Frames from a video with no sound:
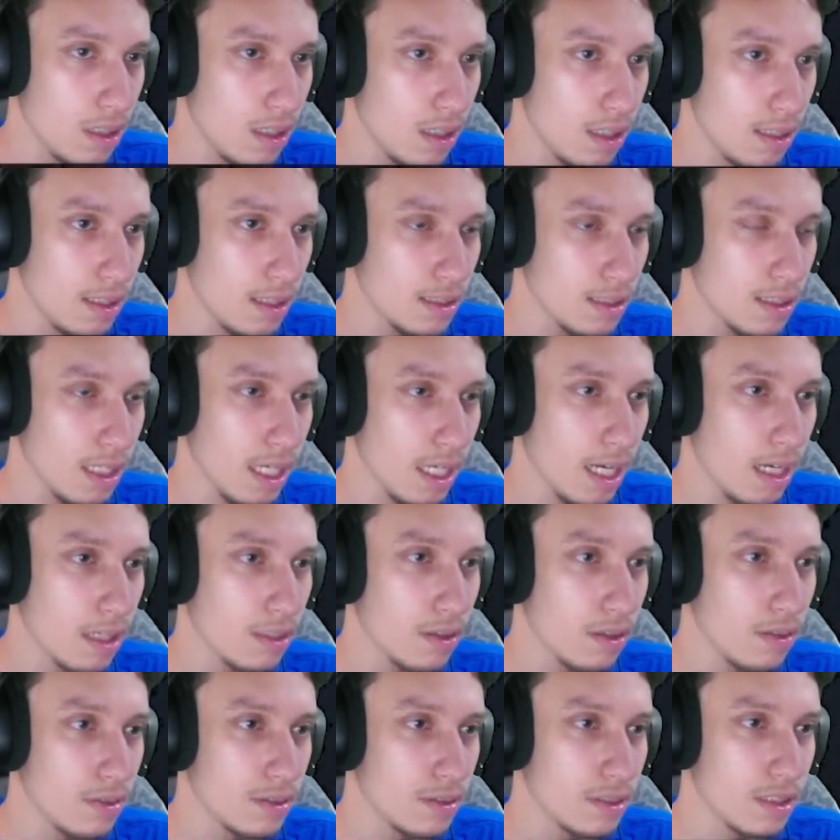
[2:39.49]
Unless I gotta
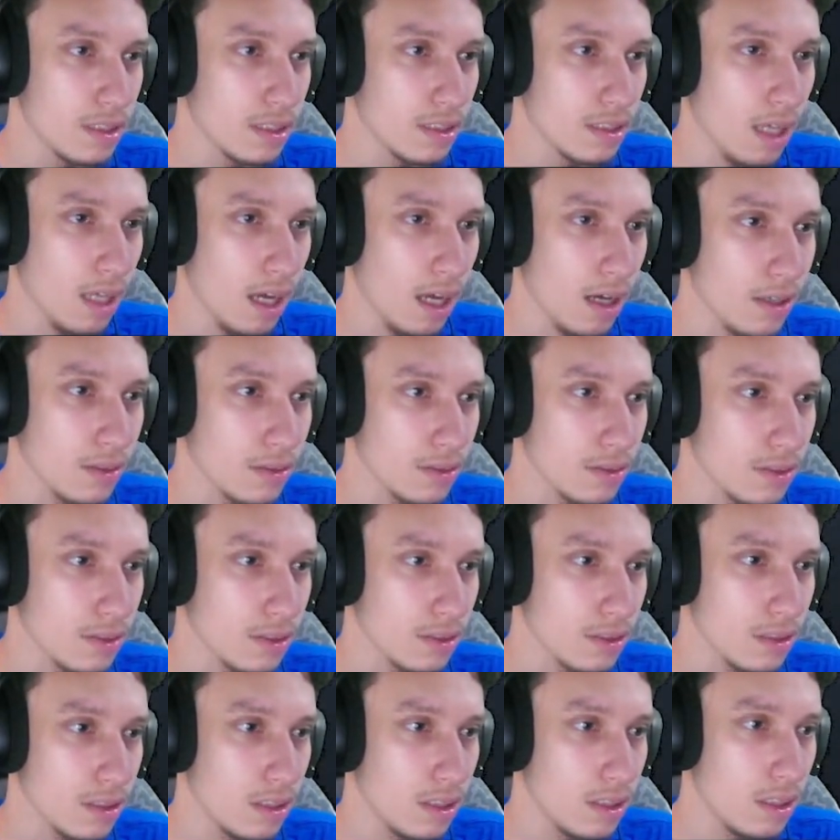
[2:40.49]
go into this
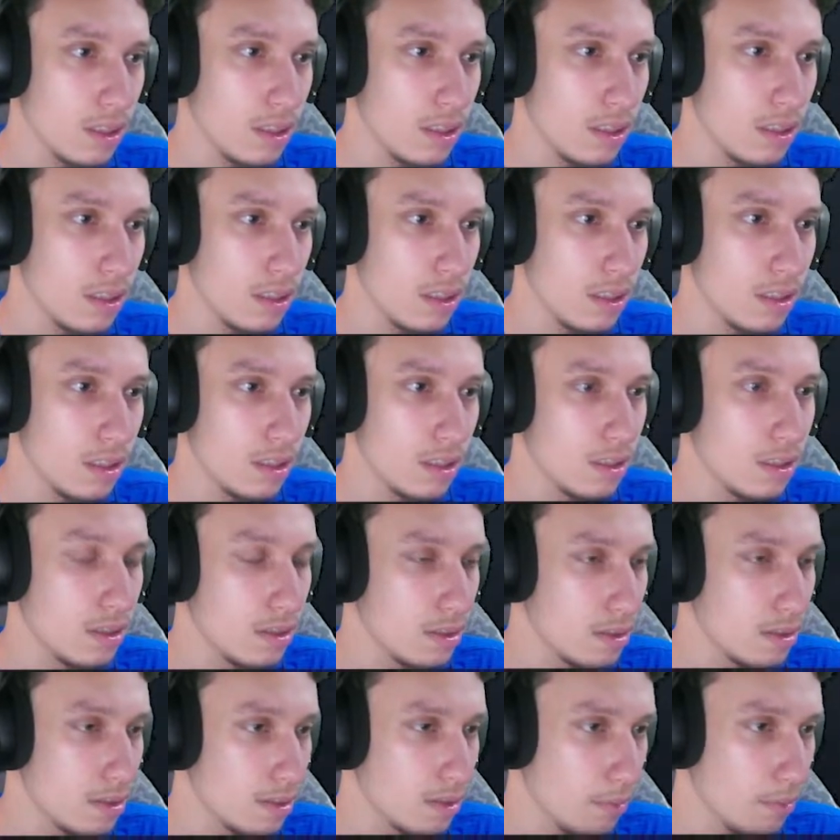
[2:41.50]
house.
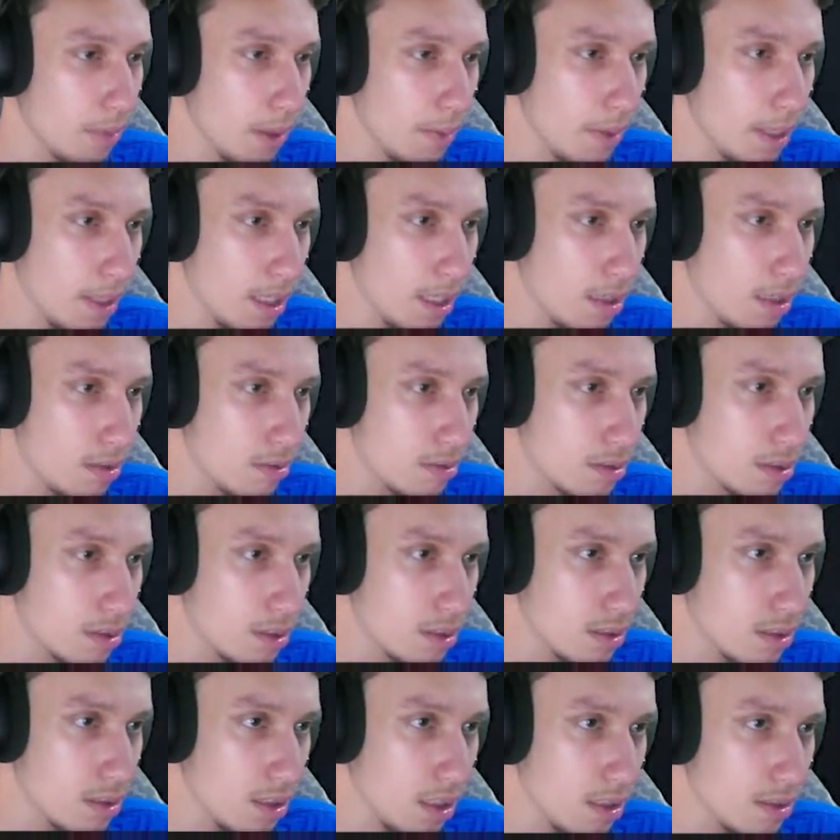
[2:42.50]
Maybe I gotta go into
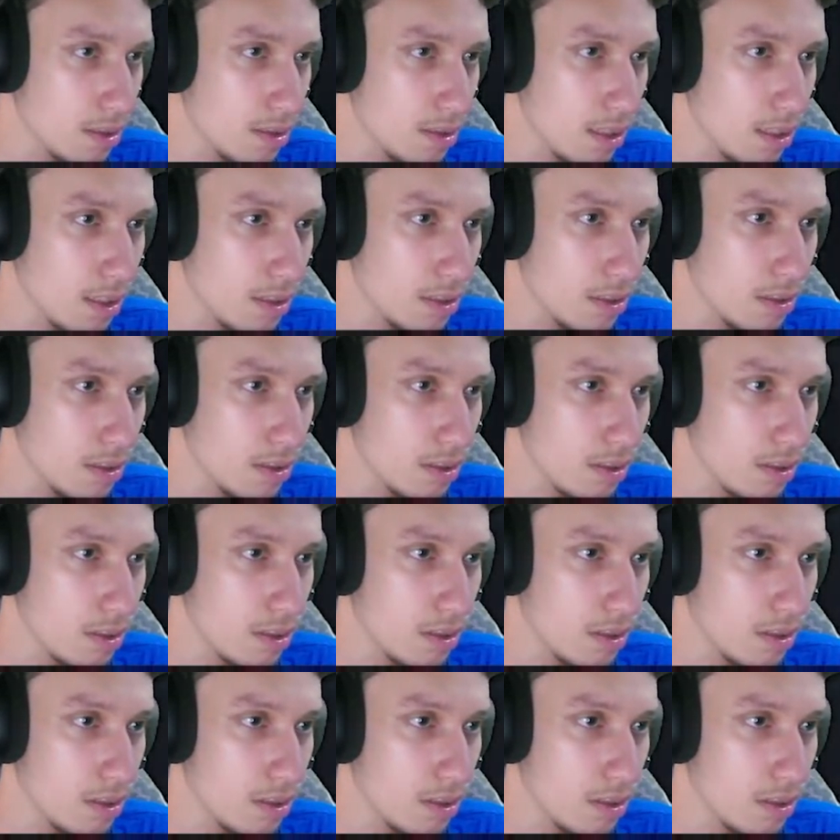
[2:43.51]
this house, actually.